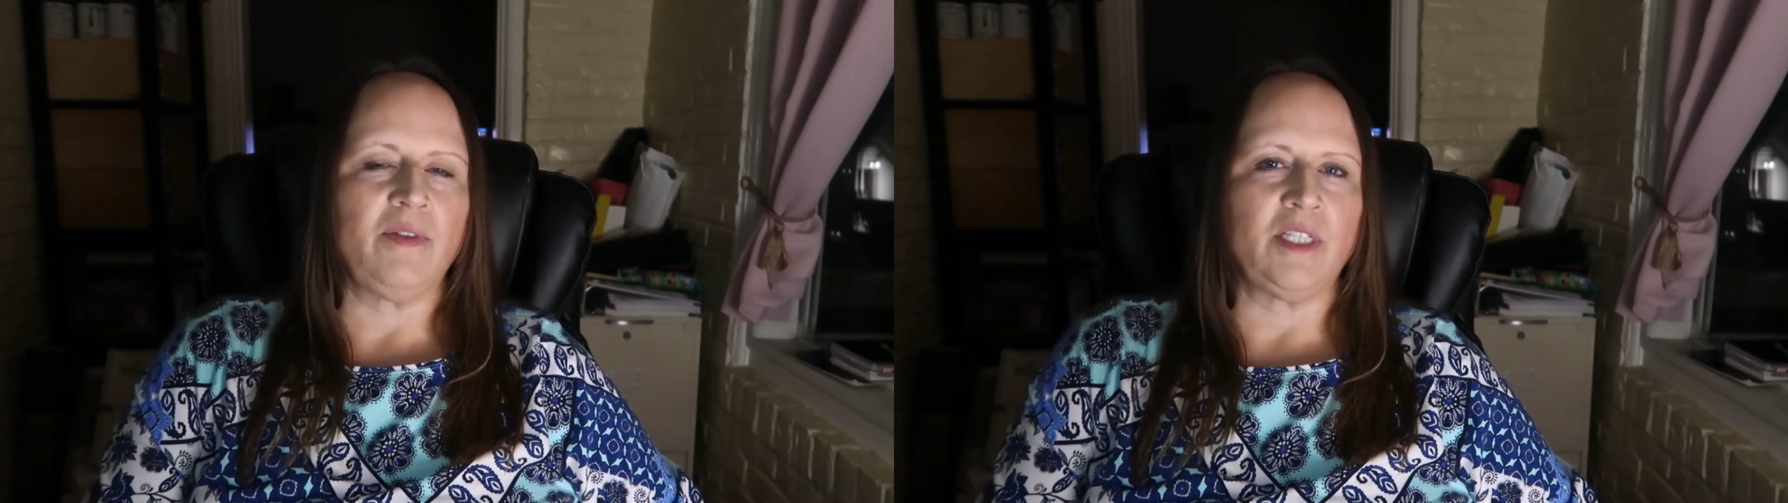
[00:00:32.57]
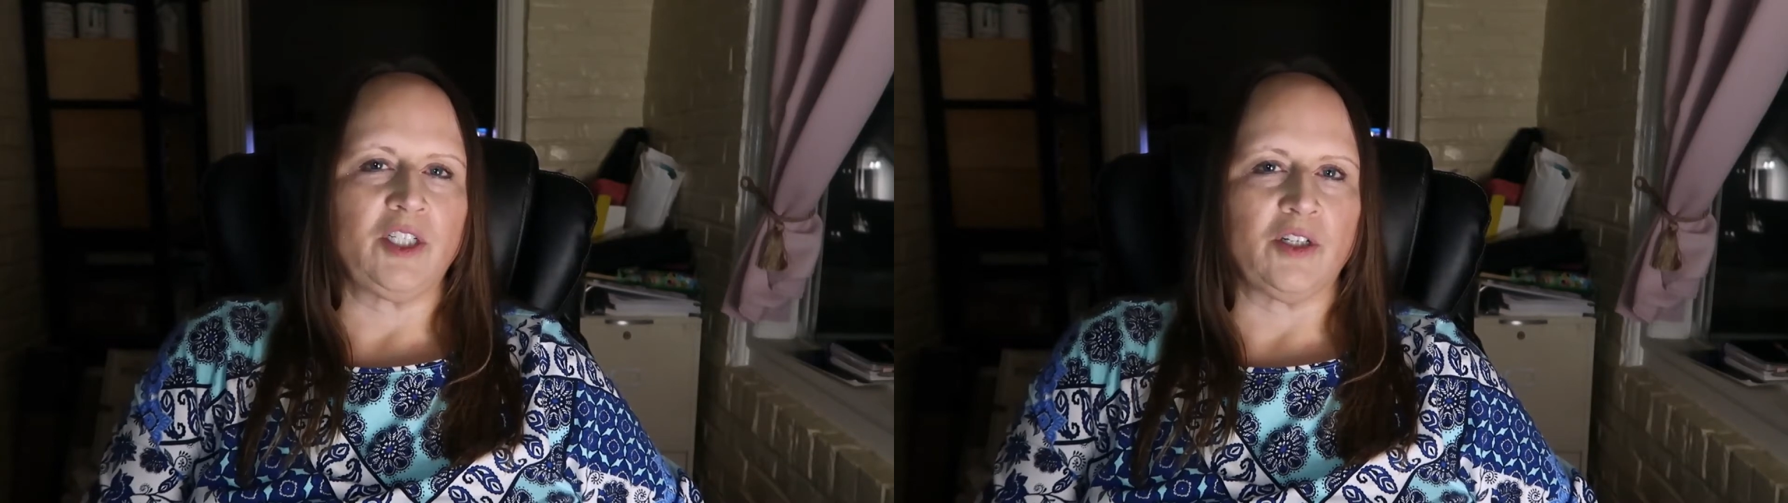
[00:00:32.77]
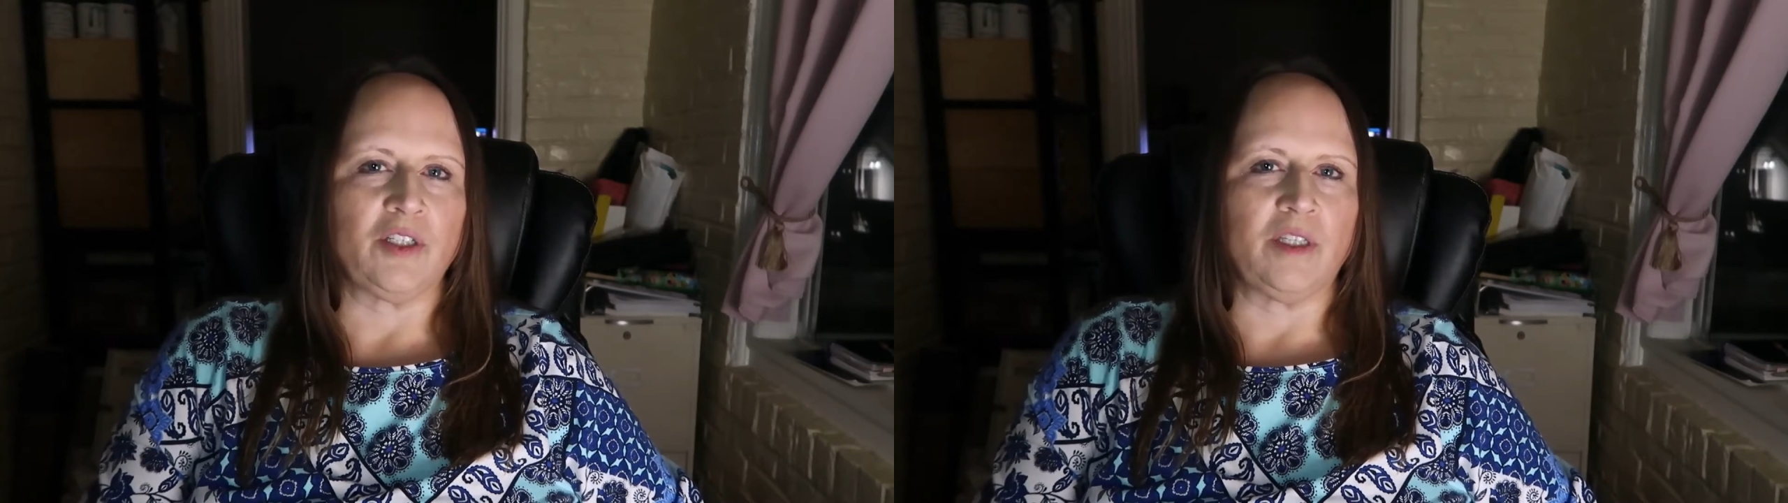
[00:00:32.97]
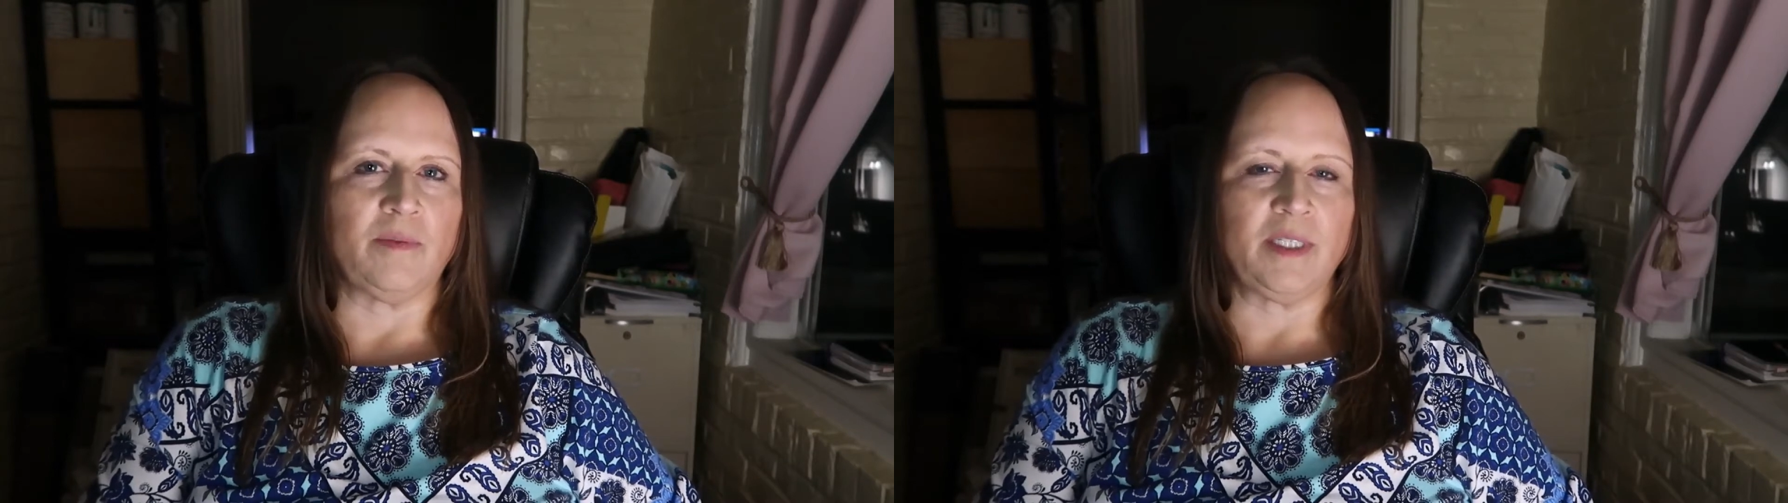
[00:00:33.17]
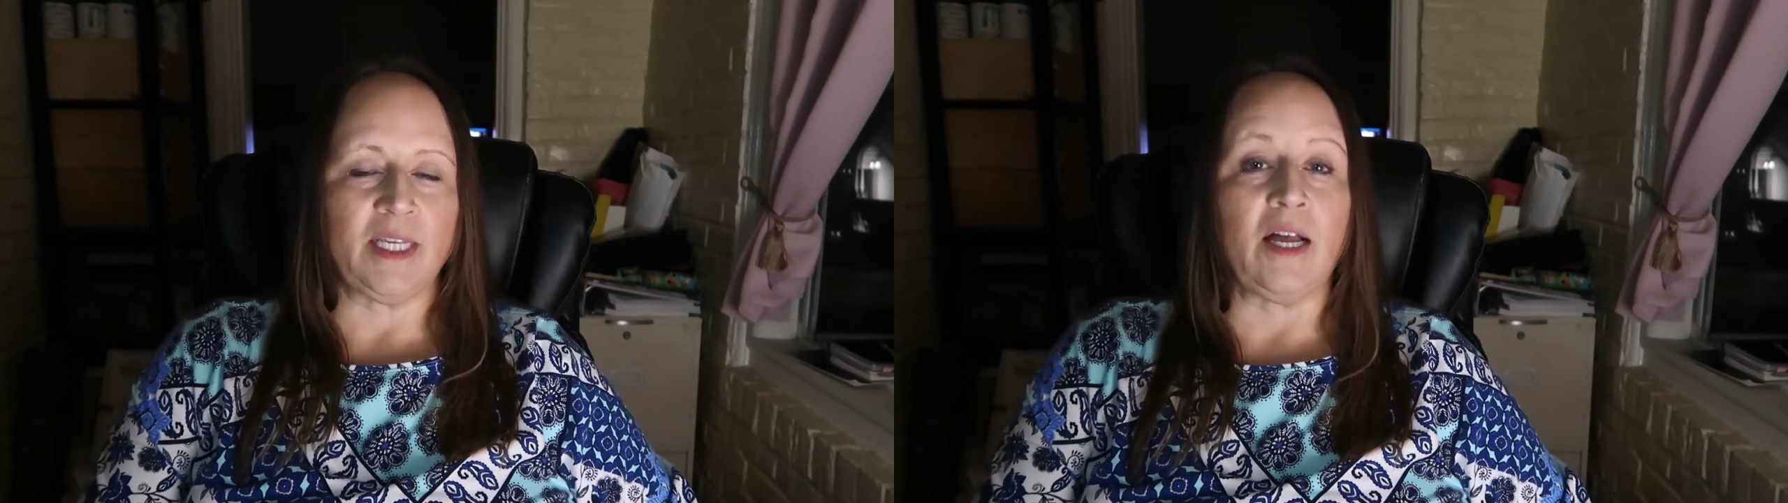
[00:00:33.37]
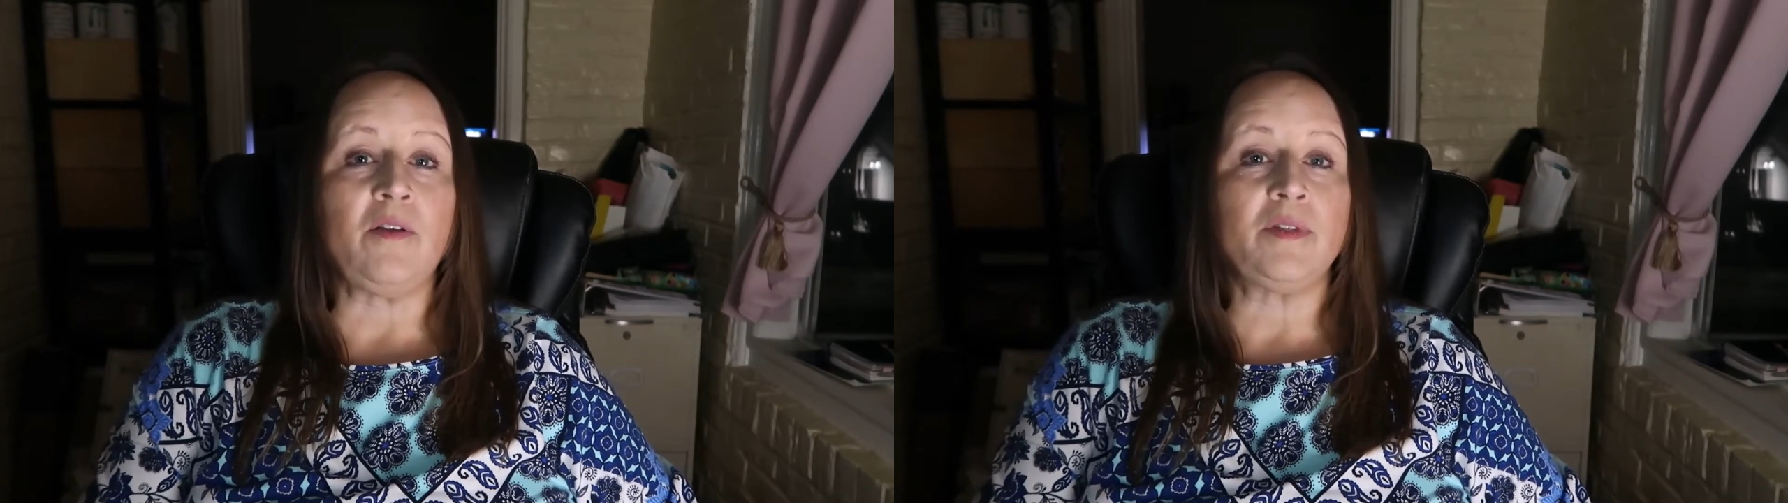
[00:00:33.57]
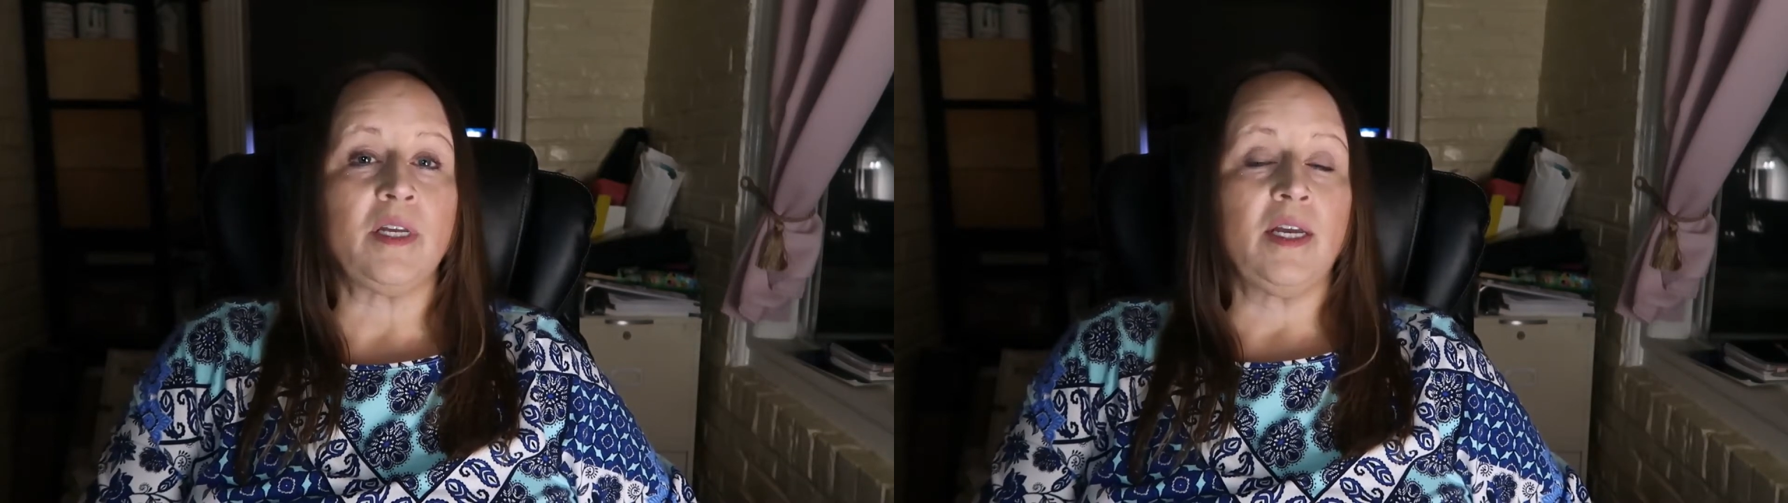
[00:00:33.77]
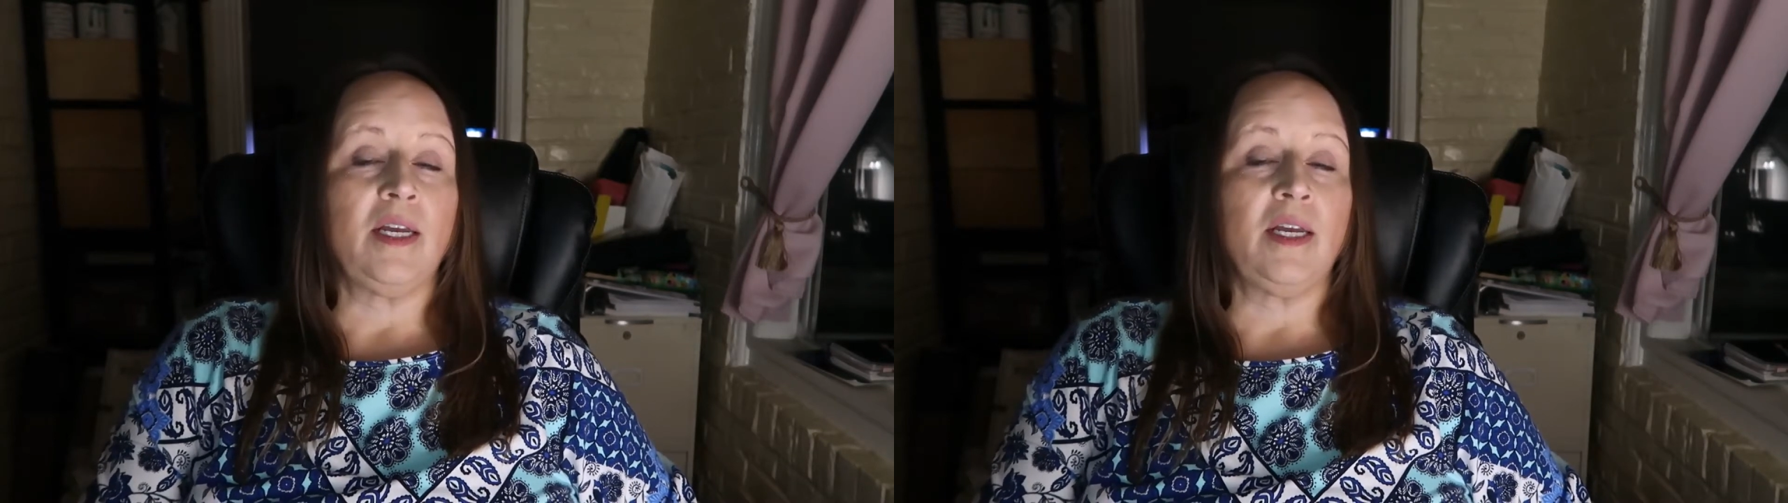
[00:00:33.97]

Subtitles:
the shirts themselves,